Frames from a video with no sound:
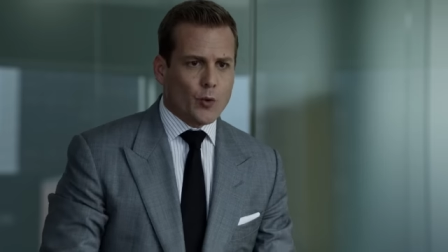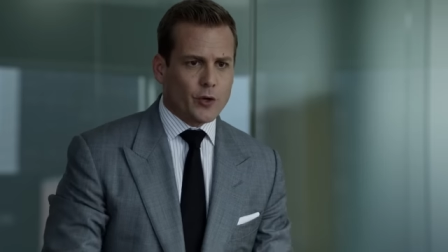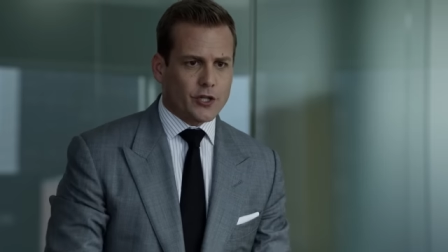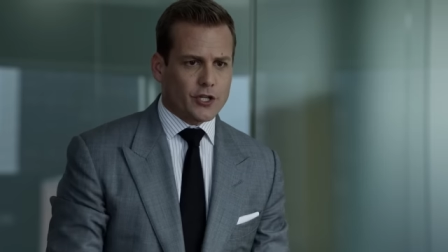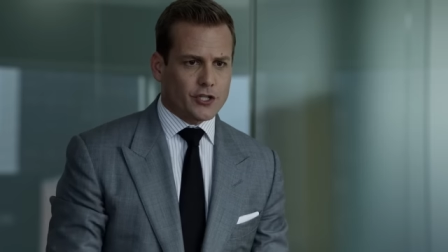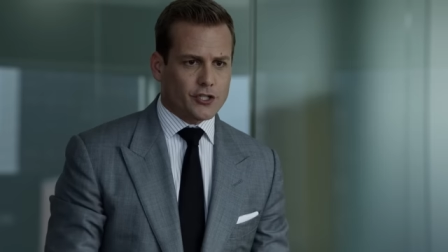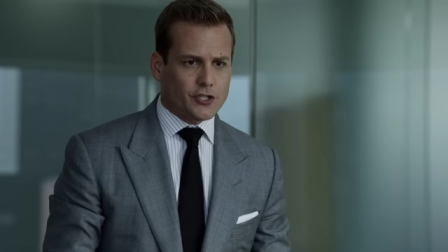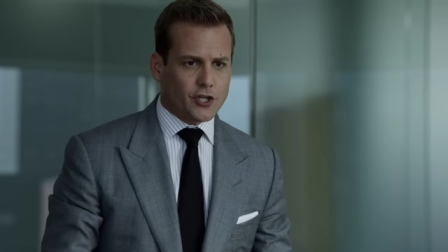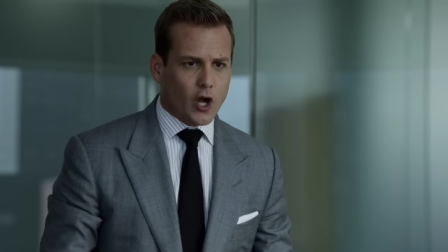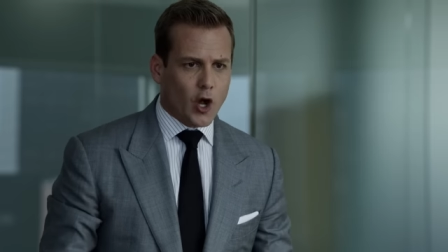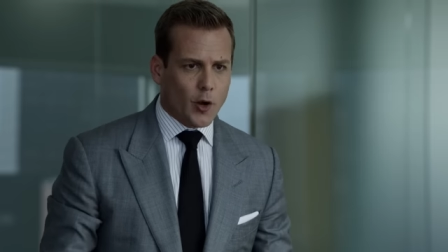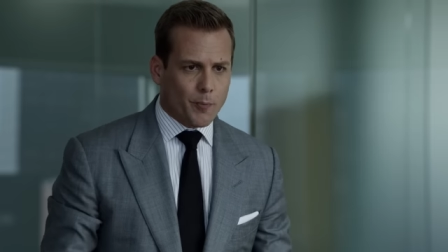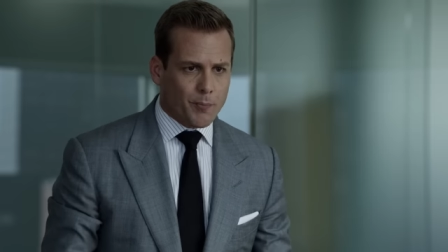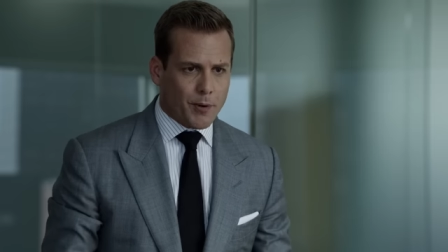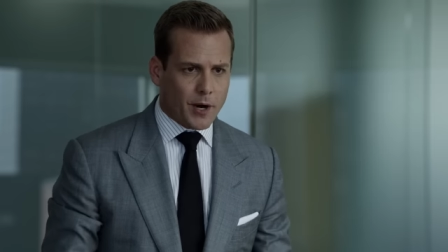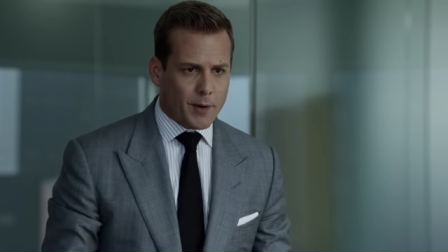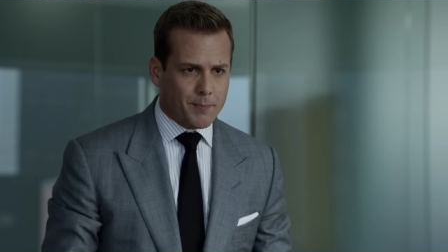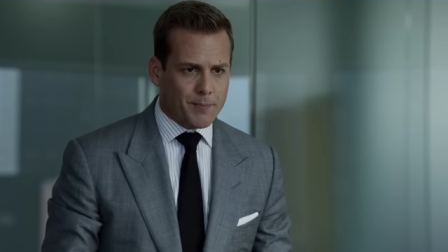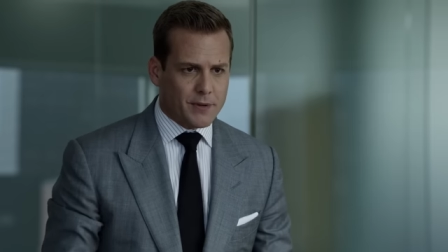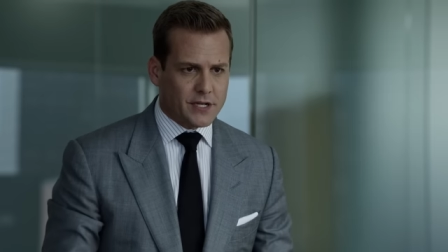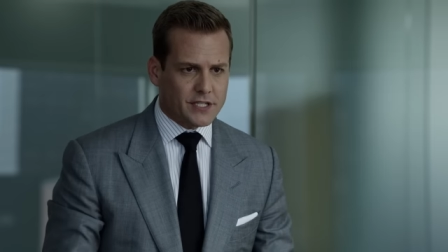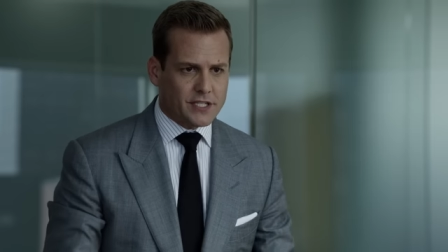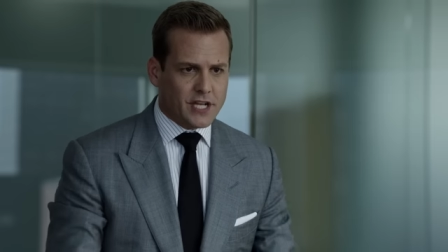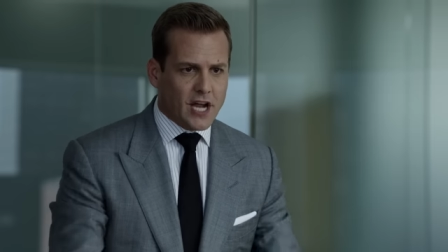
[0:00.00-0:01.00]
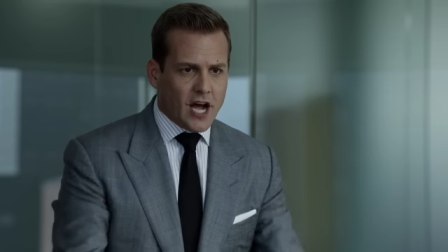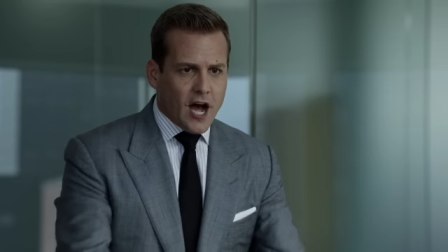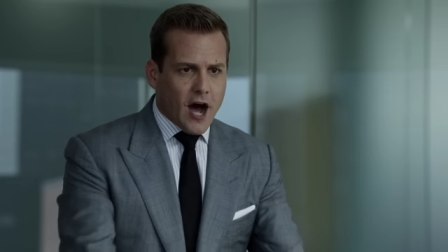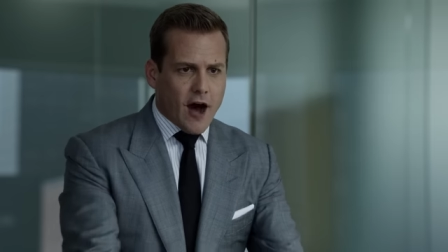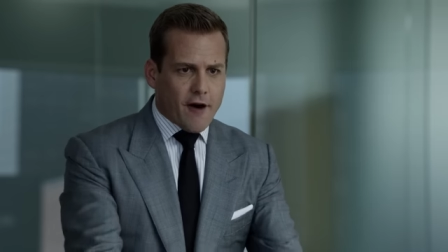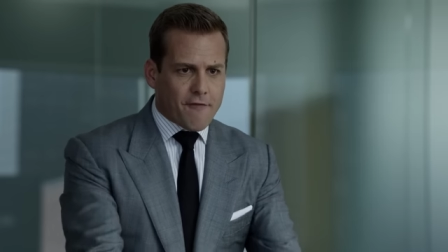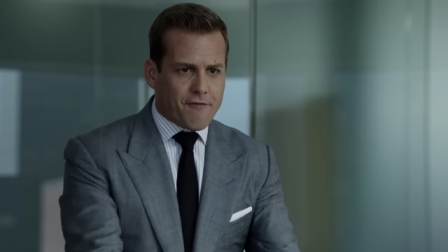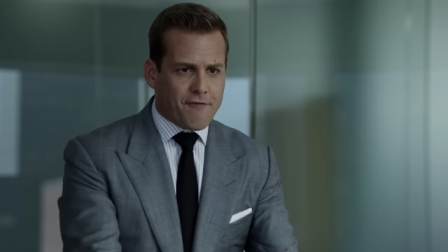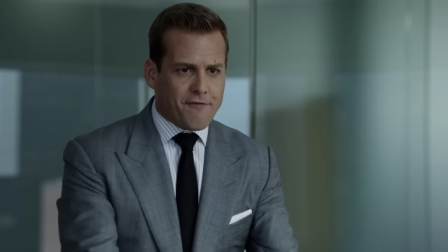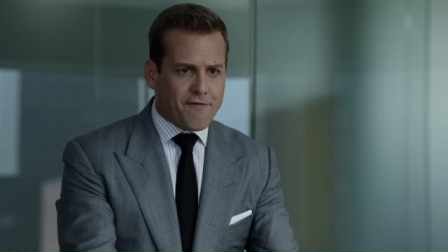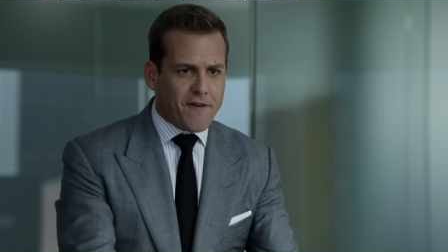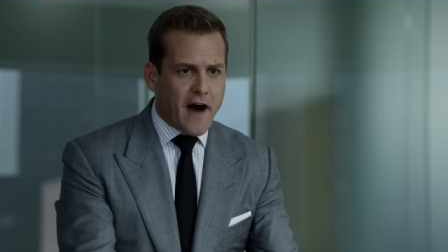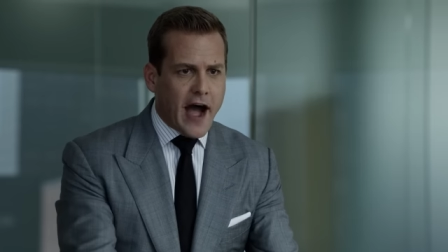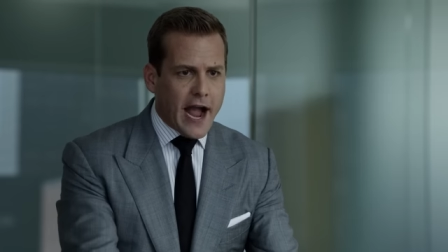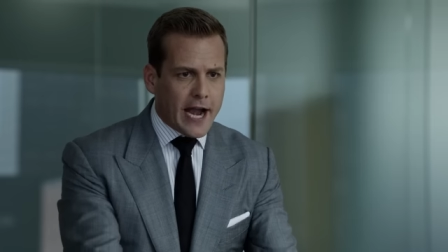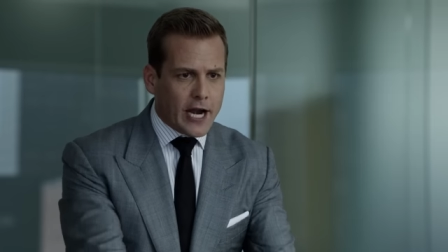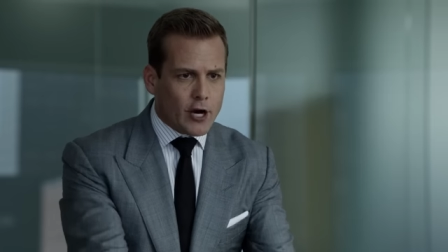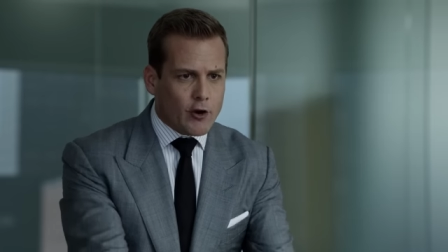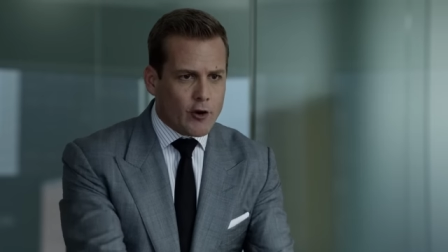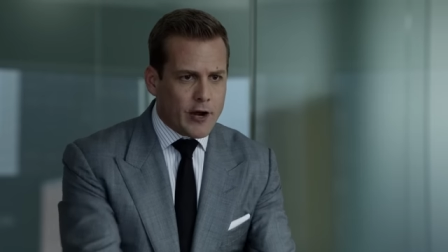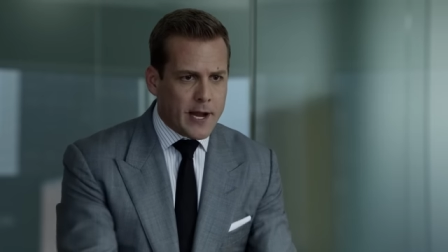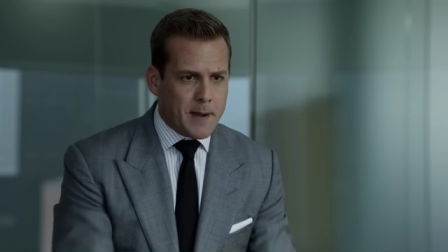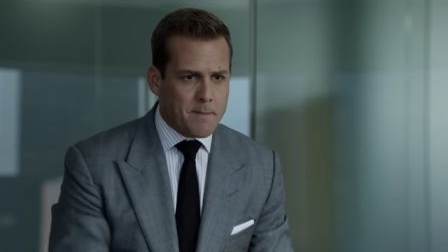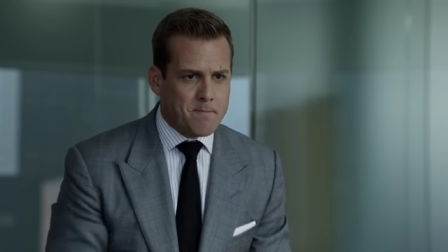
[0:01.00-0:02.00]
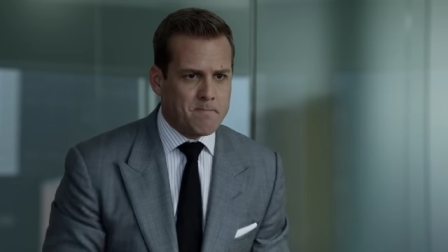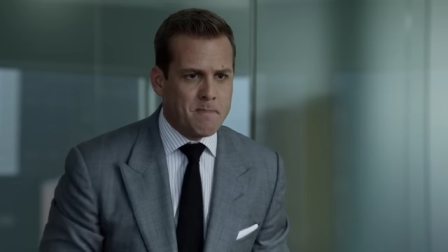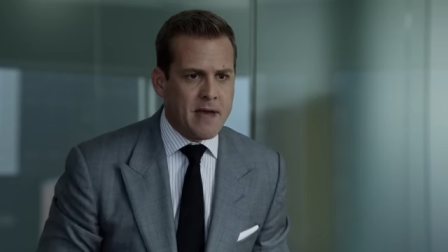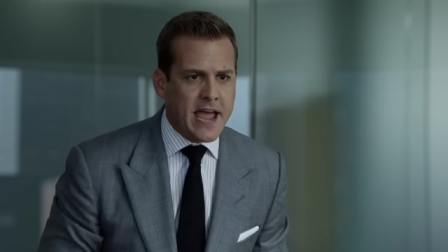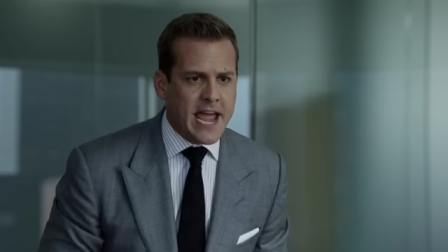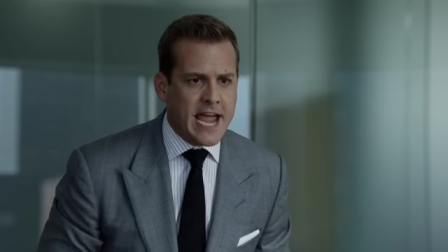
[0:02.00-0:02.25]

with the sole purpose of firing